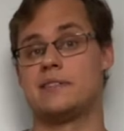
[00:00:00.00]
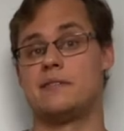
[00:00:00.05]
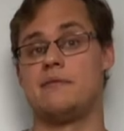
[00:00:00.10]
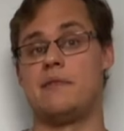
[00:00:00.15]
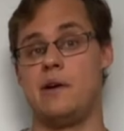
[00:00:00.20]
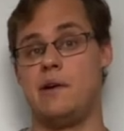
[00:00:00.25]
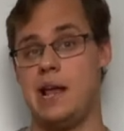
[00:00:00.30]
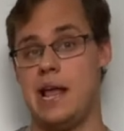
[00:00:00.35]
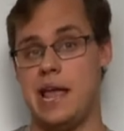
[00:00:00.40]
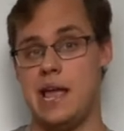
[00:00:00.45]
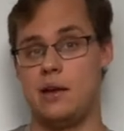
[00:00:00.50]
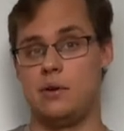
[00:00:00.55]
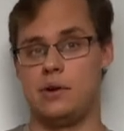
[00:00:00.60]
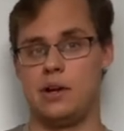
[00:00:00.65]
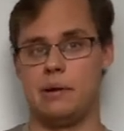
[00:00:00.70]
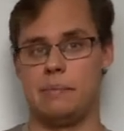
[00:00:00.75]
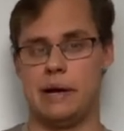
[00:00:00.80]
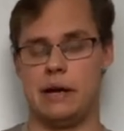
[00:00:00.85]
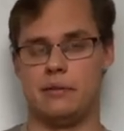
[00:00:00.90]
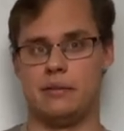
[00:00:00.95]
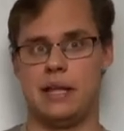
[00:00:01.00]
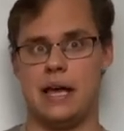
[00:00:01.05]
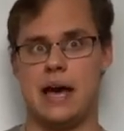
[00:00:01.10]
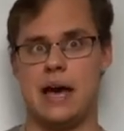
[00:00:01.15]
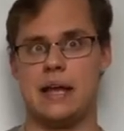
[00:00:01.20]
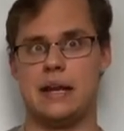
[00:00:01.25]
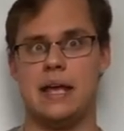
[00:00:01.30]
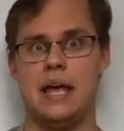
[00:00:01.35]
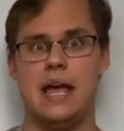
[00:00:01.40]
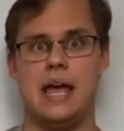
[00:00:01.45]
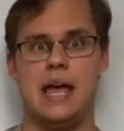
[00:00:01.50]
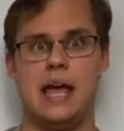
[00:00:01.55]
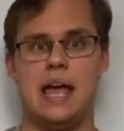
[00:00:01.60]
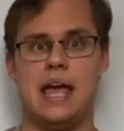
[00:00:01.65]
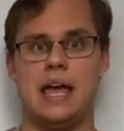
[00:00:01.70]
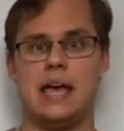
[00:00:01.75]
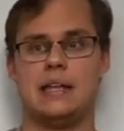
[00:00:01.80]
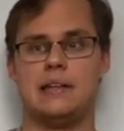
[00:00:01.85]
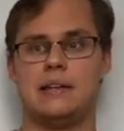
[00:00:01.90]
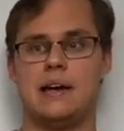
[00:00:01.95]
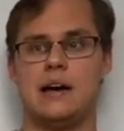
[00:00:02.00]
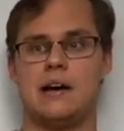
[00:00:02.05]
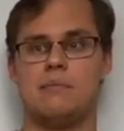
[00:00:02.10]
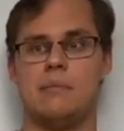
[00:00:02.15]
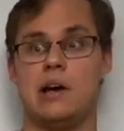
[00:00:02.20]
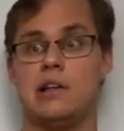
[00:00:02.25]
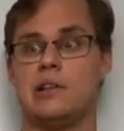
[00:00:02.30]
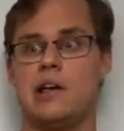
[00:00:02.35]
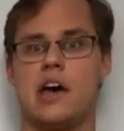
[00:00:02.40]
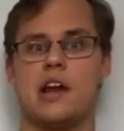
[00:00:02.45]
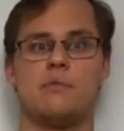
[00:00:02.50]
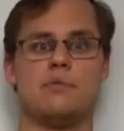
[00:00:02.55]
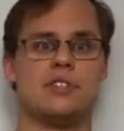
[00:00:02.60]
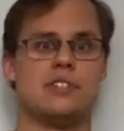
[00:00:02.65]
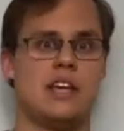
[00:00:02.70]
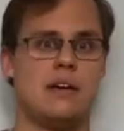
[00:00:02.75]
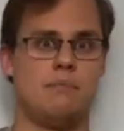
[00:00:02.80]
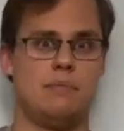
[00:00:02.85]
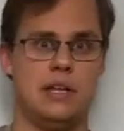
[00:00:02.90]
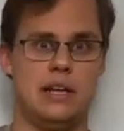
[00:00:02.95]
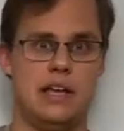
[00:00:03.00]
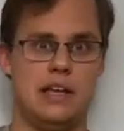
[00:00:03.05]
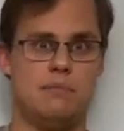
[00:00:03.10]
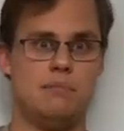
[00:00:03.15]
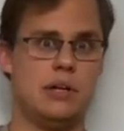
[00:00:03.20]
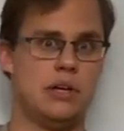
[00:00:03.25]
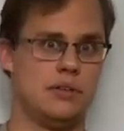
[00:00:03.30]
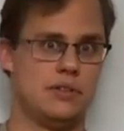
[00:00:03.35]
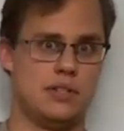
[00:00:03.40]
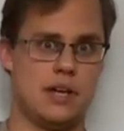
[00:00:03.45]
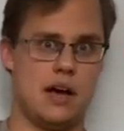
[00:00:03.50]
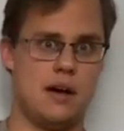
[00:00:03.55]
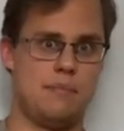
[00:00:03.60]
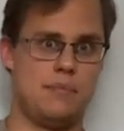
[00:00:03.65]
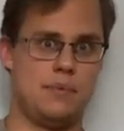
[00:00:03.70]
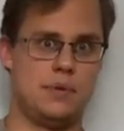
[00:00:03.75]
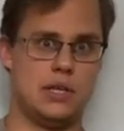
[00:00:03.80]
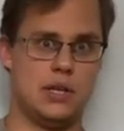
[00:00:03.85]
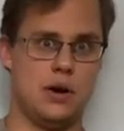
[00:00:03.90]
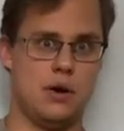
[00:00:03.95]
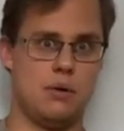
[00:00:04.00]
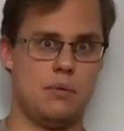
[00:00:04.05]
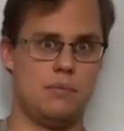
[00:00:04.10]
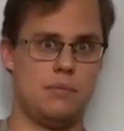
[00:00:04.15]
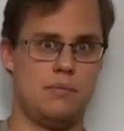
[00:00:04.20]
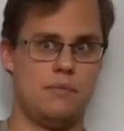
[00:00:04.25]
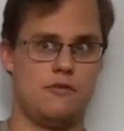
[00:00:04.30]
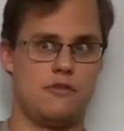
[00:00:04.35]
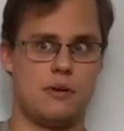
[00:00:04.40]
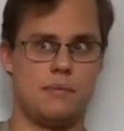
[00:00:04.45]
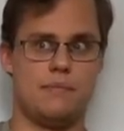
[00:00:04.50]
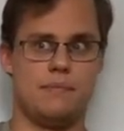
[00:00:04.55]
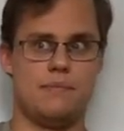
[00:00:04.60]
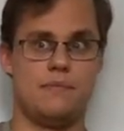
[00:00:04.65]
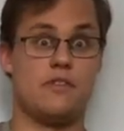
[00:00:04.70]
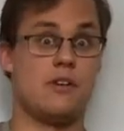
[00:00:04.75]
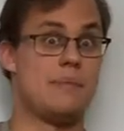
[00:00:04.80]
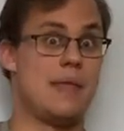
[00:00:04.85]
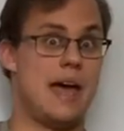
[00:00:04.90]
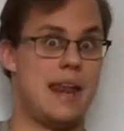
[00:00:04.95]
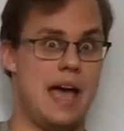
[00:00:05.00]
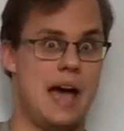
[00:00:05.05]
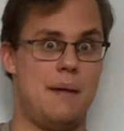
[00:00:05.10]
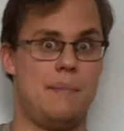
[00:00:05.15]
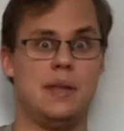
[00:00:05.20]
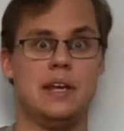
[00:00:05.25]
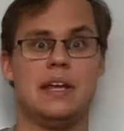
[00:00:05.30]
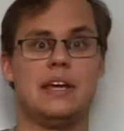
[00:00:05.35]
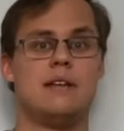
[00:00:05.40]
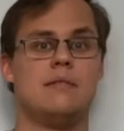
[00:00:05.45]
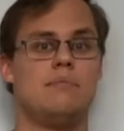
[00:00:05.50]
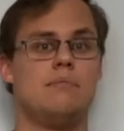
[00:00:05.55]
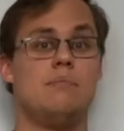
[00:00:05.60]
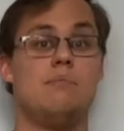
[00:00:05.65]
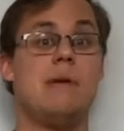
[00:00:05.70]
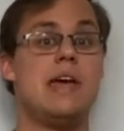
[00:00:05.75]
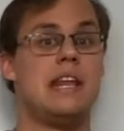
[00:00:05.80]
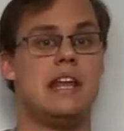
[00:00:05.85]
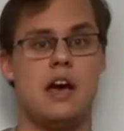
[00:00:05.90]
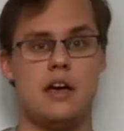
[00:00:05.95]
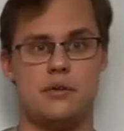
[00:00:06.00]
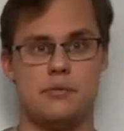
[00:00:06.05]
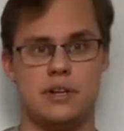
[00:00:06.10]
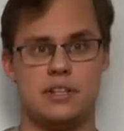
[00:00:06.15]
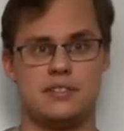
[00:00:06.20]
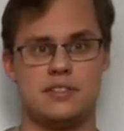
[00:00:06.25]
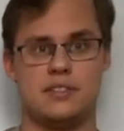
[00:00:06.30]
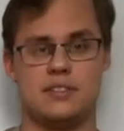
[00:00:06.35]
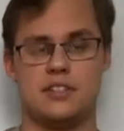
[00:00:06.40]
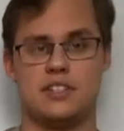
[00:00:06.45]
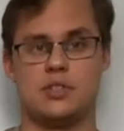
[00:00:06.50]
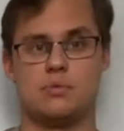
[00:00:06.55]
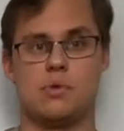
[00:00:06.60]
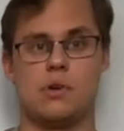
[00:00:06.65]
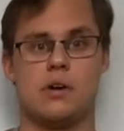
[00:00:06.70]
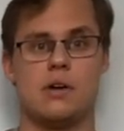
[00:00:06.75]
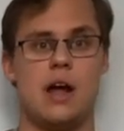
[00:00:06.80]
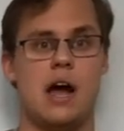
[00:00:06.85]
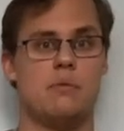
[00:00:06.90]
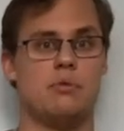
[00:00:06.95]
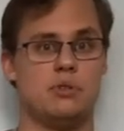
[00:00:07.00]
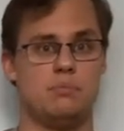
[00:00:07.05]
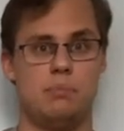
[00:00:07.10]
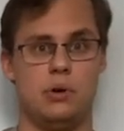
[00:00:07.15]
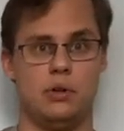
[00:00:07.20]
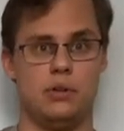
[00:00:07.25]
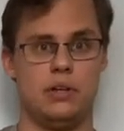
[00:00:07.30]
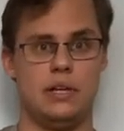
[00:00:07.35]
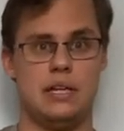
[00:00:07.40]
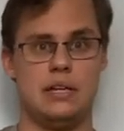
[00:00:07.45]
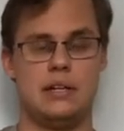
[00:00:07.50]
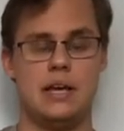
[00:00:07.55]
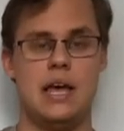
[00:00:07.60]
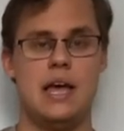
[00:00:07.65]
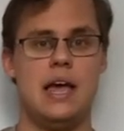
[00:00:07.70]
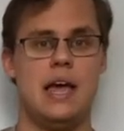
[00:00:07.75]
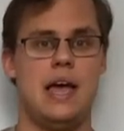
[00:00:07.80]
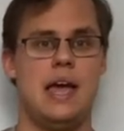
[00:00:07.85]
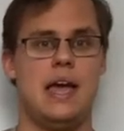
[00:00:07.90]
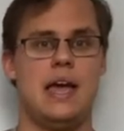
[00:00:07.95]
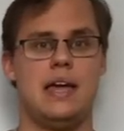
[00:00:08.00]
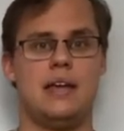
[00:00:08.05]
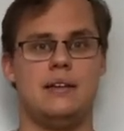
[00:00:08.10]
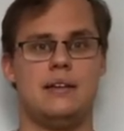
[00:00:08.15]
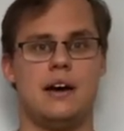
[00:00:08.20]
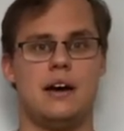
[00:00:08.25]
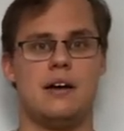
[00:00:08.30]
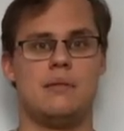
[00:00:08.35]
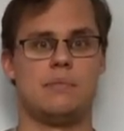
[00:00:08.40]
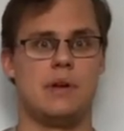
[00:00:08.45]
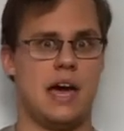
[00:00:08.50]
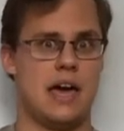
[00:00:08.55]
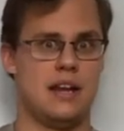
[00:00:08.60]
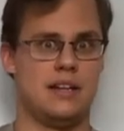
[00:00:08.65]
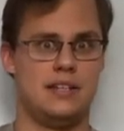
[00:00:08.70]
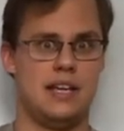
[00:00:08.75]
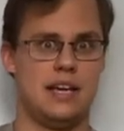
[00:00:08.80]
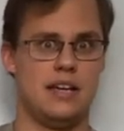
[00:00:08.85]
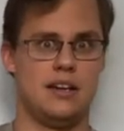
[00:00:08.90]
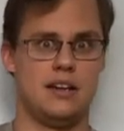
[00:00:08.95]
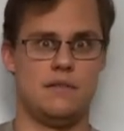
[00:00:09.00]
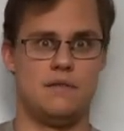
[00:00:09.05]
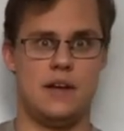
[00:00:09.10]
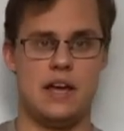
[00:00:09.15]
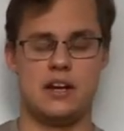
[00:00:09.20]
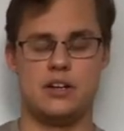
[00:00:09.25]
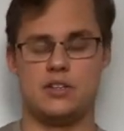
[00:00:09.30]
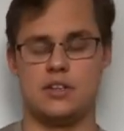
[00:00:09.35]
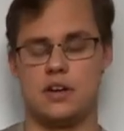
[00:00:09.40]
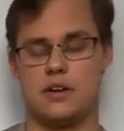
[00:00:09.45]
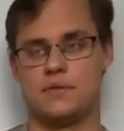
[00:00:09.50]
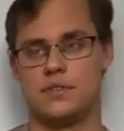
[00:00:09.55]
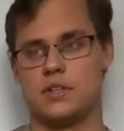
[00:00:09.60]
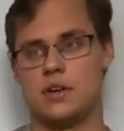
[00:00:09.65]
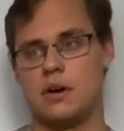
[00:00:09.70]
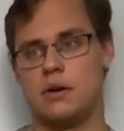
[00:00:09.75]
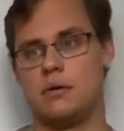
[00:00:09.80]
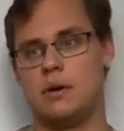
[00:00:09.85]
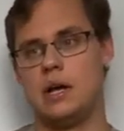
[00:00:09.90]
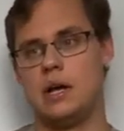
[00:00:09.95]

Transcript: very angry about that, and um, a lot of resentment had built up, you know, from from that happening, and many other instances where I was bullied and um, kind of taken advantage of. So